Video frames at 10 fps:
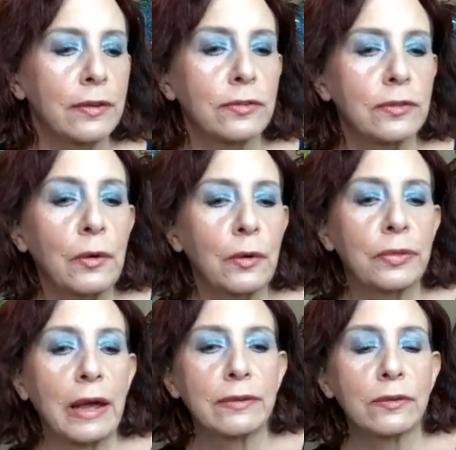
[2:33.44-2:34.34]
So
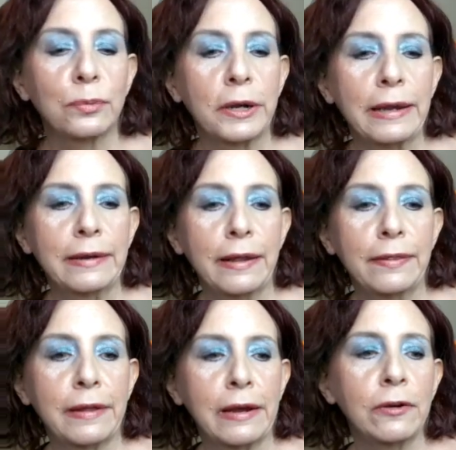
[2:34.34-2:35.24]
that's what I did
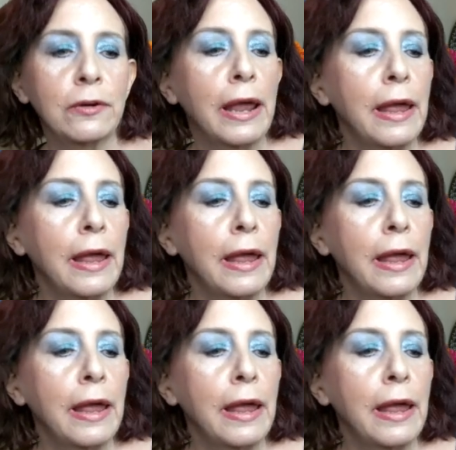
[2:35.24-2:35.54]
there.